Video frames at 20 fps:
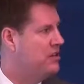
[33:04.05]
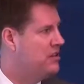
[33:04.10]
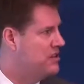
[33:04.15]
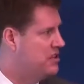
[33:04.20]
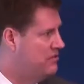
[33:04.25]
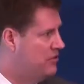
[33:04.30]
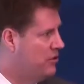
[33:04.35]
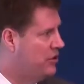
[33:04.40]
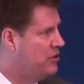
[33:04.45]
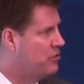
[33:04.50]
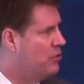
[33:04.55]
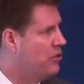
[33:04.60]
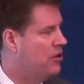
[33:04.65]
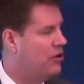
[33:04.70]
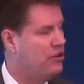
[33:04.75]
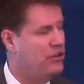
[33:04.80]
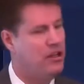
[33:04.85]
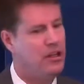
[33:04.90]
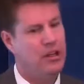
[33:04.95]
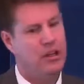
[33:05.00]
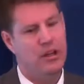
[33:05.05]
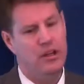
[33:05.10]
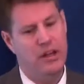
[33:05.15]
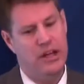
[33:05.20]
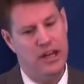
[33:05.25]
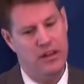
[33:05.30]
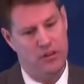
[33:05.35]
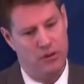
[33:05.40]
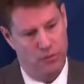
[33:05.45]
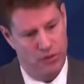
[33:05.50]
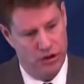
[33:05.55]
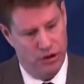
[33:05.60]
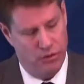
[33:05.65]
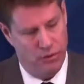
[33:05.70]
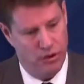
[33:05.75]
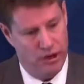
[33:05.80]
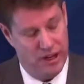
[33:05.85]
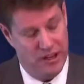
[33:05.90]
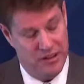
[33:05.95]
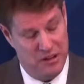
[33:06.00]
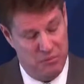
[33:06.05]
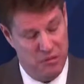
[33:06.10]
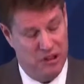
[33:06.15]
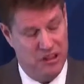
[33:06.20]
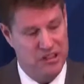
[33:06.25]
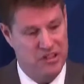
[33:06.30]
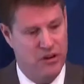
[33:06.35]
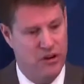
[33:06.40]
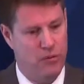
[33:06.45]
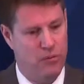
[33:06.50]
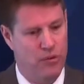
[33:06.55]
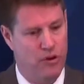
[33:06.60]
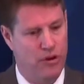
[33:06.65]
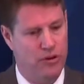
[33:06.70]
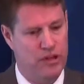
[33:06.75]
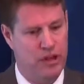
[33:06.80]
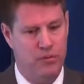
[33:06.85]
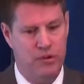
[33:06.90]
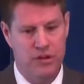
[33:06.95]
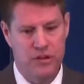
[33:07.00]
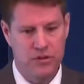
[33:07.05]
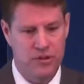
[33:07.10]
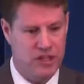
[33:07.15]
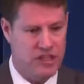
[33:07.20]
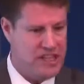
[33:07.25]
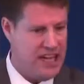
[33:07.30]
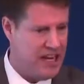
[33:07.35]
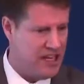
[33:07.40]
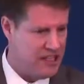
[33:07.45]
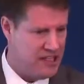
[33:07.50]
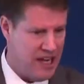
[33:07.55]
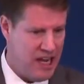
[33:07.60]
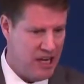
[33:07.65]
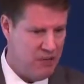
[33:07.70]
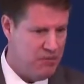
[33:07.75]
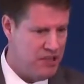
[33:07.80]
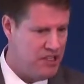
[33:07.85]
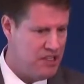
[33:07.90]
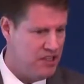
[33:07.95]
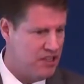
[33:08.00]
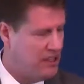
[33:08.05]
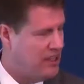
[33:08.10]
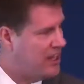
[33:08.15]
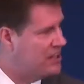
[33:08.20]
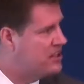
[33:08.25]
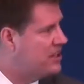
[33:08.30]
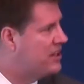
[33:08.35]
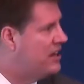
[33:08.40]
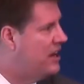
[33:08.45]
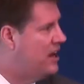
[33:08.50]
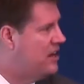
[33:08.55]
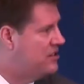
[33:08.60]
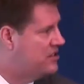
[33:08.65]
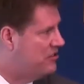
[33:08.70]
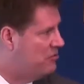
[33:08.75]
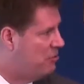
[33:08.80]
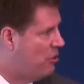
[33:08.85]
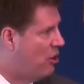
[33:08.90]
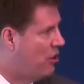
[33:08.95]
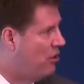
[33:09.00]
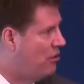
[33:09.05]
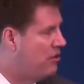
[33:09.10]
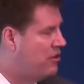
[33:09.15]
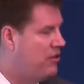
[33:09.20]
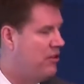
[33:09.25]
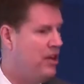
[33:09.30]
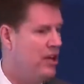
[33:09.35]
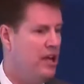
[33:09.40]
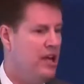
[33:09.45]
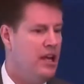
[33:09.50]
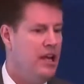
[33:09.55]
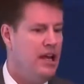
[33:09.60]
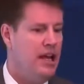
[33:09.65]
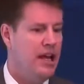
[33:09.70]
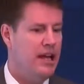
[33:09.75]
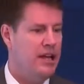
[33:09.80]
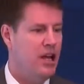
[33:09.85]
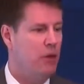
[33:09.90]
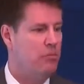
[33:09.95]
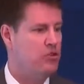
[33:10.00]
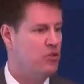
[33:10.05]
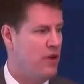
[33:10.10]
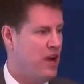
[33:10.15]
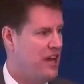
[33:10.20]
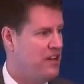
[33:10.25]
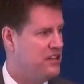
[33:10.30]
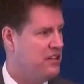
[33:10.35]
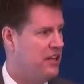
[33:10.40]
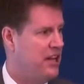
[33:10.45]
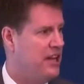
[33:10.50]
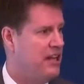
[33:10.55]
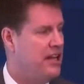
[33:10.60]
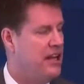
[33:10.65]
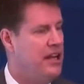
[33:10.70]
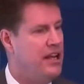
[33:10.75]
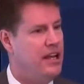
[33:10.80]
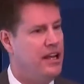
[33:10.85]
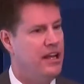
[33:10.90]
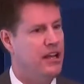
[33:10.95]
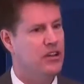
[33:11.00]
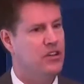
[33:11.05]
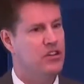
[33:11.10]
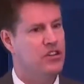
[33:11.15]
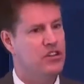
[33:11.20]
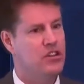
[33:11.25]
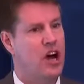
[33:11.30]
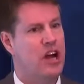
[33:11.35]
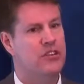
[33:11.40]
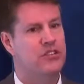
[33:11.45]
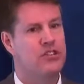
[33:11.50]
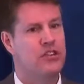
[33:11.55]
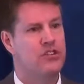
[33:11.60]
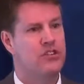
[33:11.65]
the civilian world and the real in the military world, and we knew the taxonomies and the lexicons of both, and helped translate and sought to